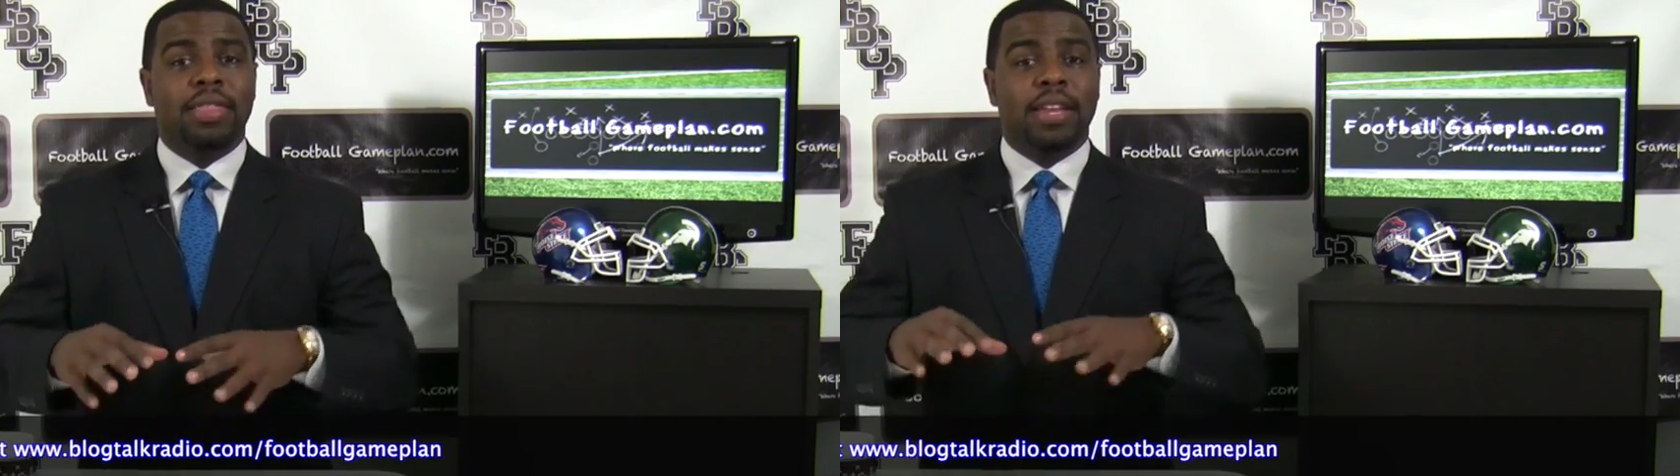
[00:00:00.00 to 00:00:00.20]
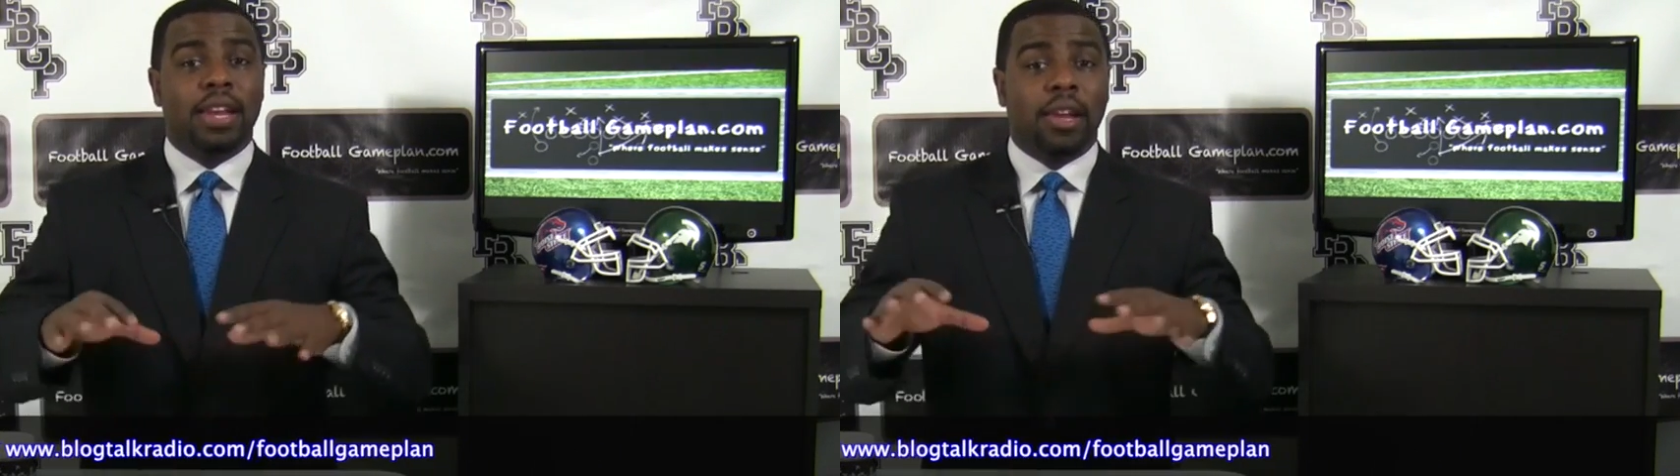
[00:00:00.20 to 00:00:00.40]

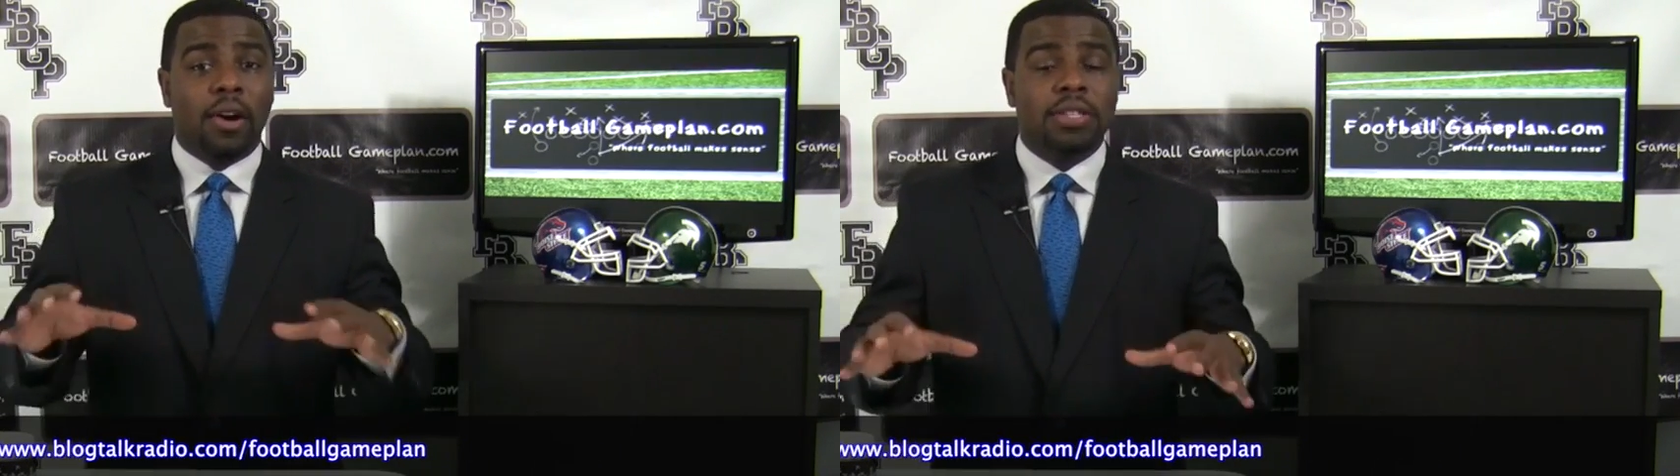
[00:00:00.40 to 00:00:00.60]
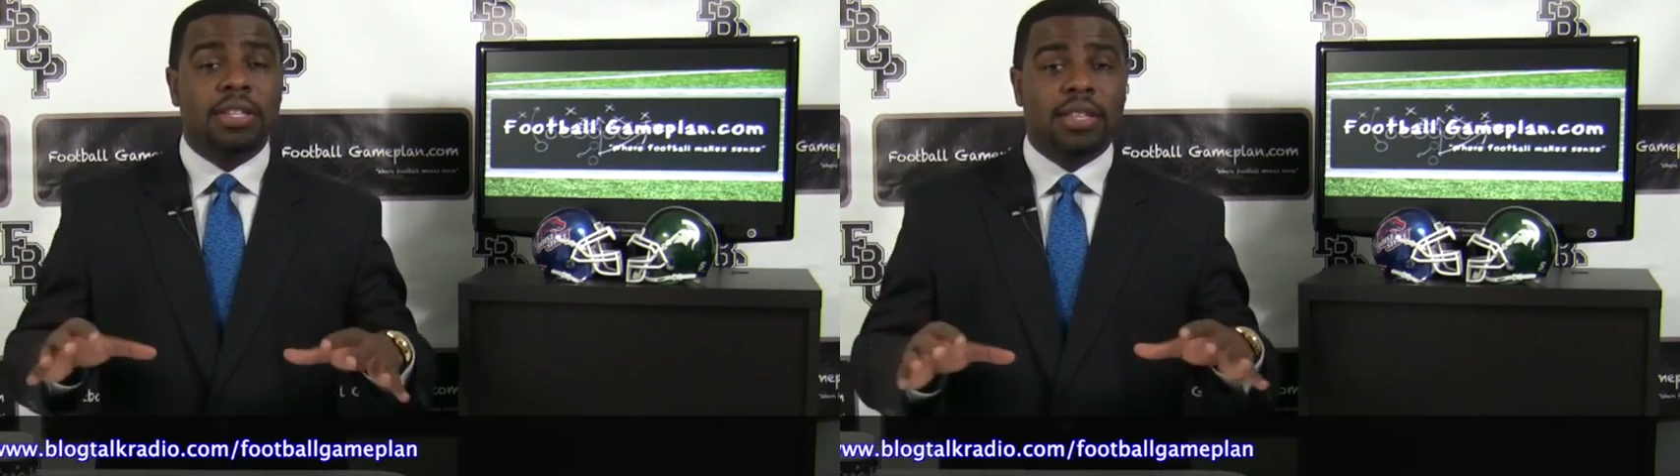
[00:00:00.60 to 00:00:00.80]
than the
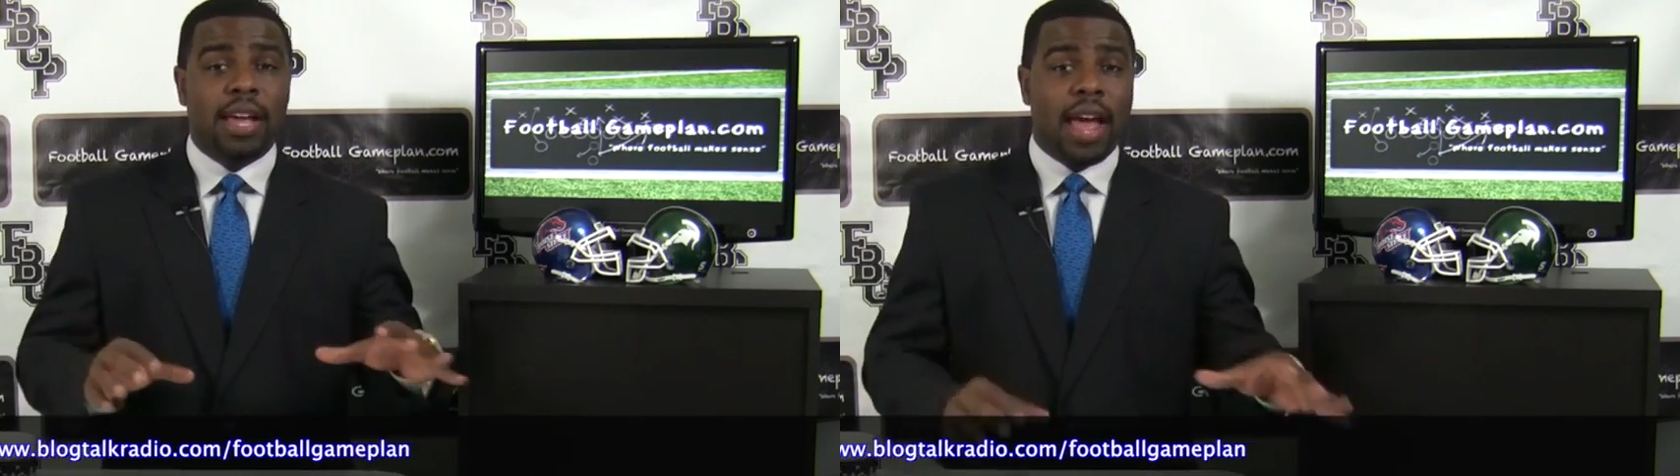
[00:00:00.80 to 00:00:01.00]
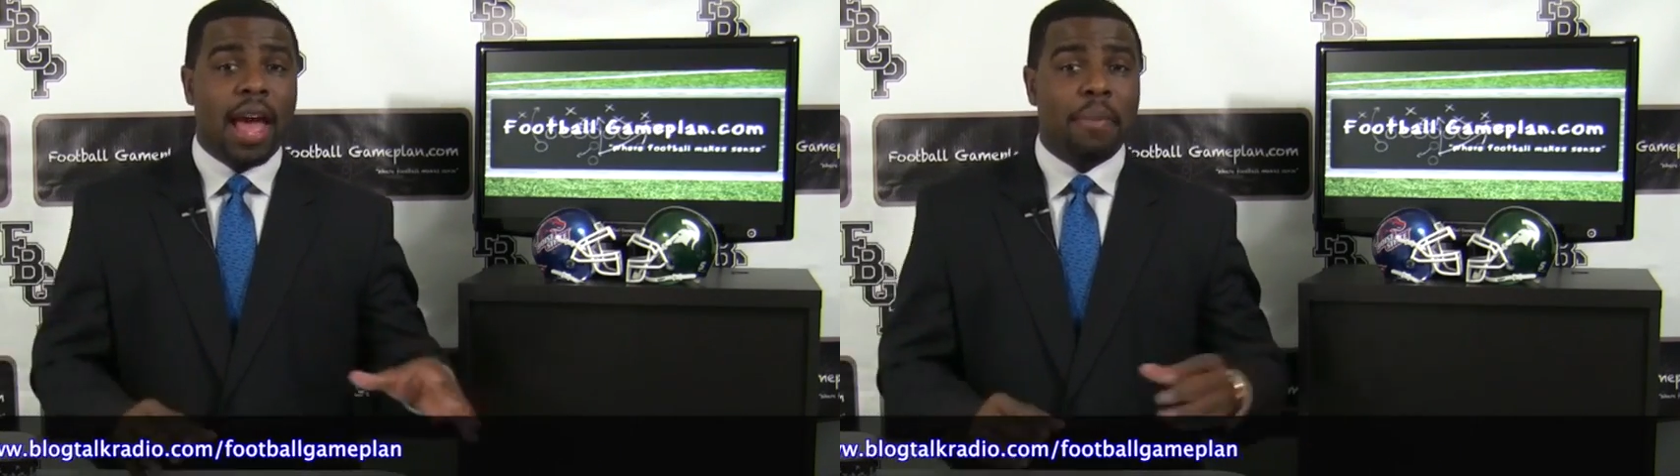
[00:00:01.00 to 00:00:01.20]
losses
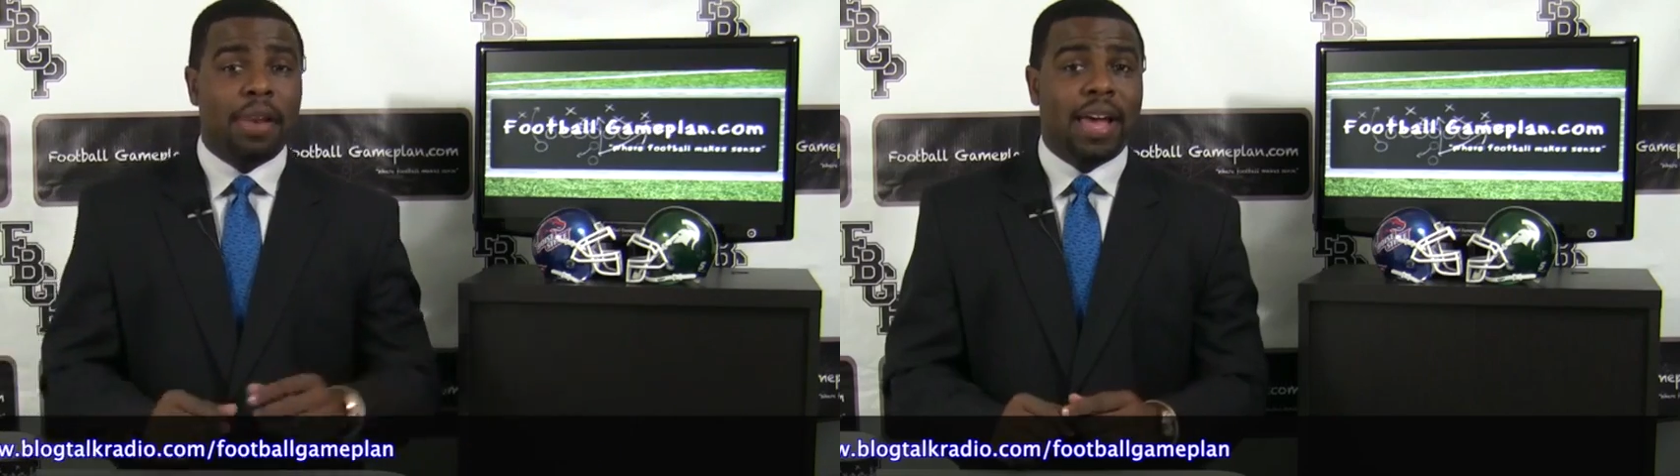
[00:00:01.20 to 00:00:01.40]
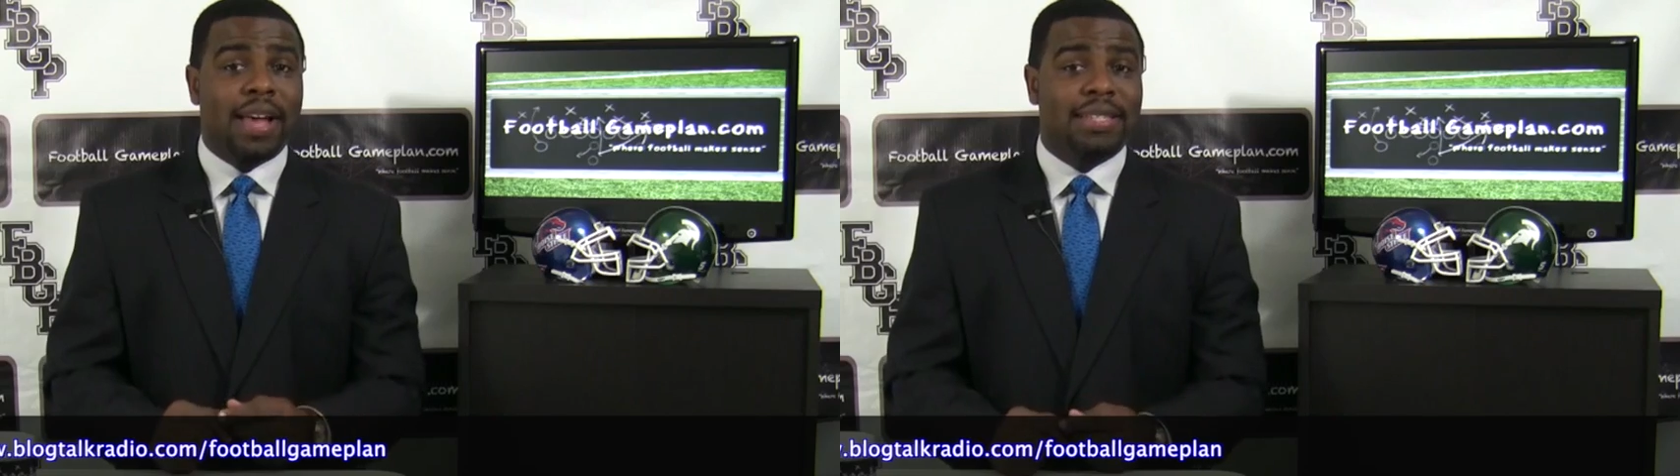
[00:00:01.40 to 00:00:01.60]
that
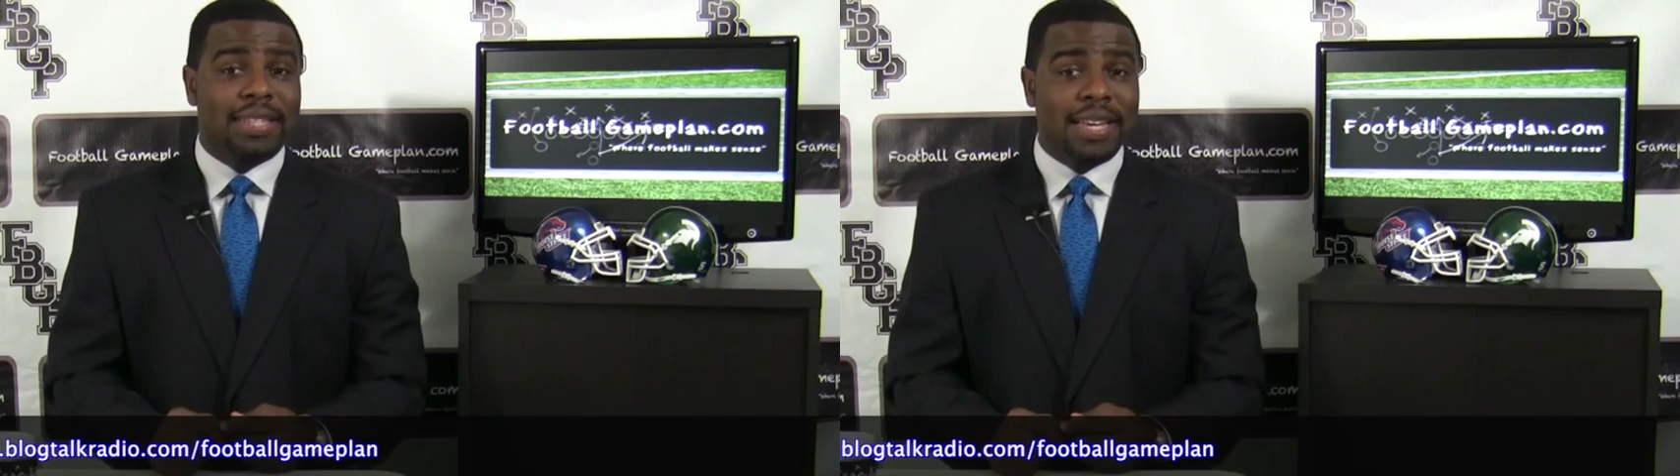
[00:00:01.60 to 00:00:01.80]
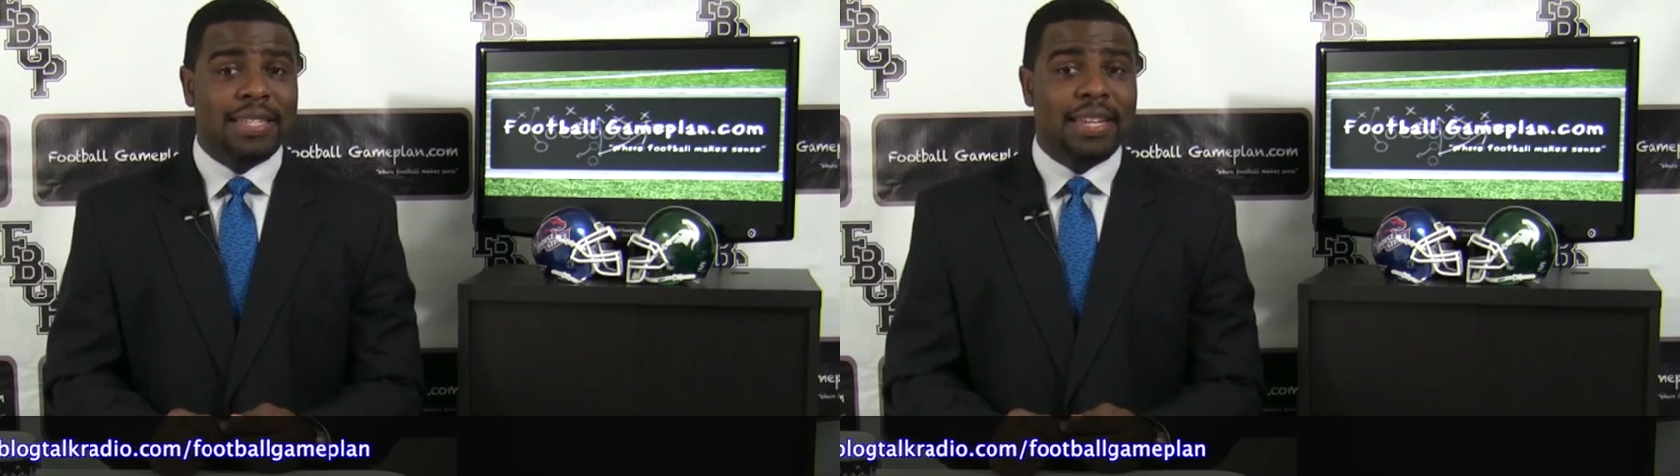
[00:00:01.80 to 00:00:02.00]
happened
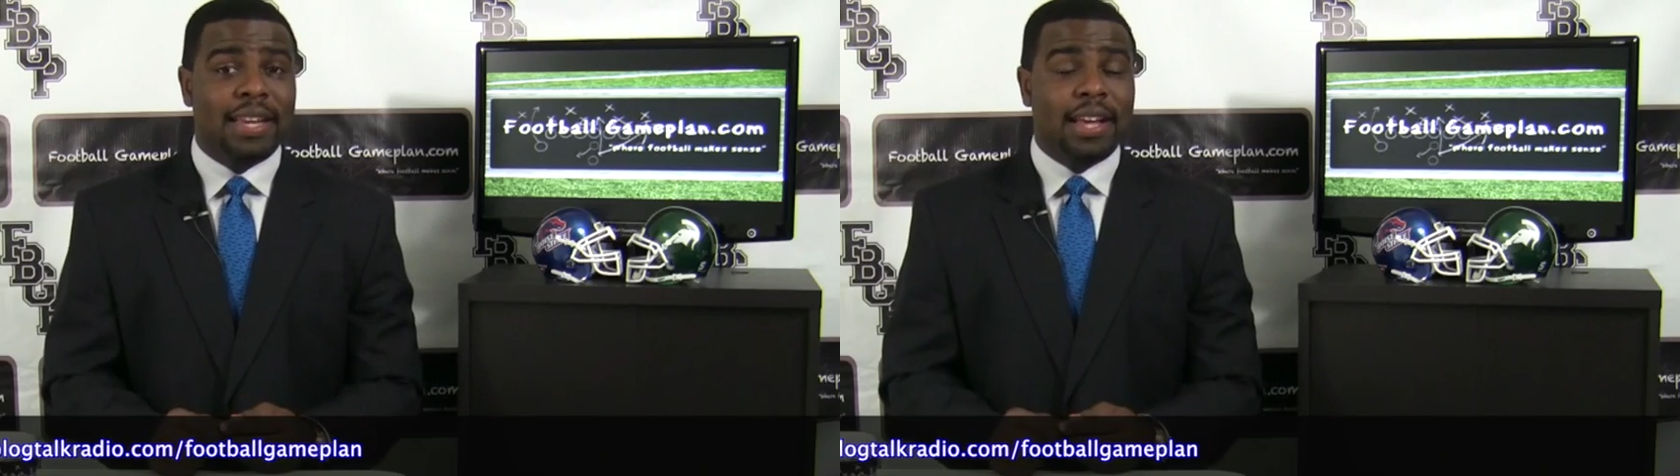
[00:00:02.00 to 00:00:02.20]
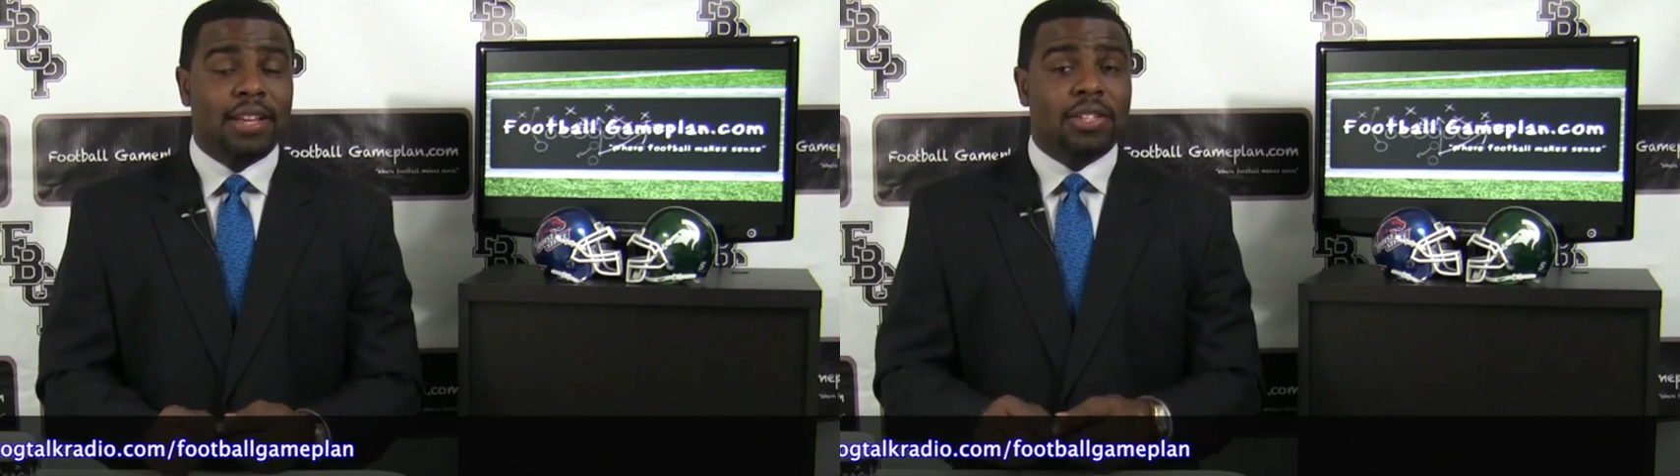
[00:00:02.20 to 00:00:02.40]
last
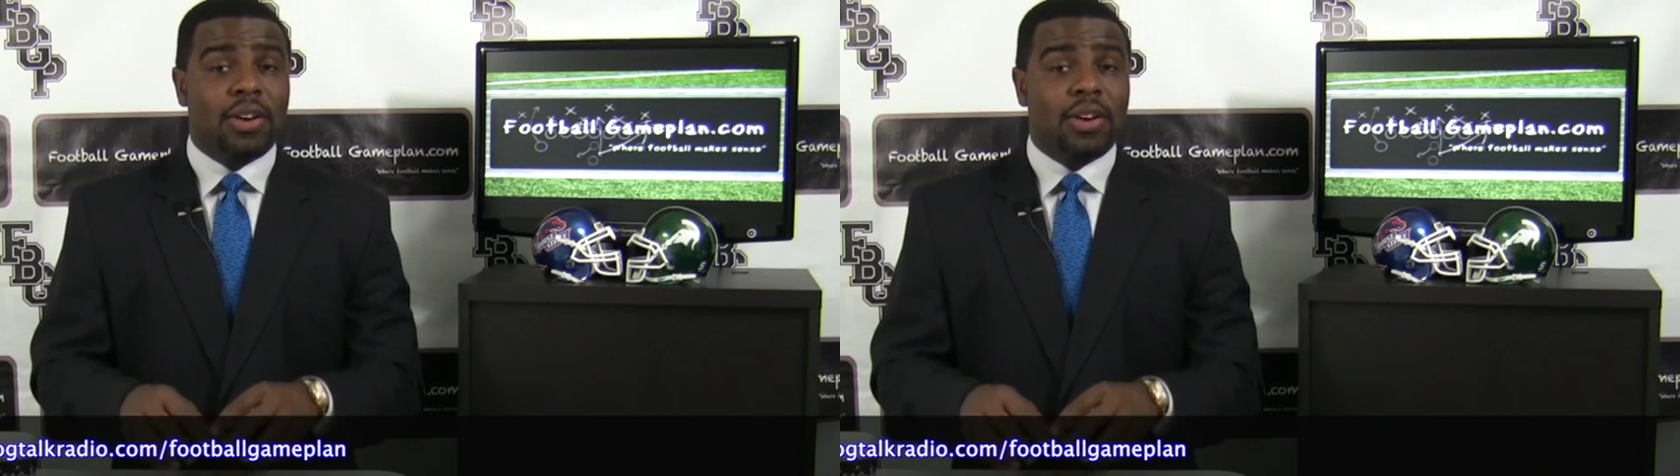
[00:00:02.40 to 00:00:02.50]
season.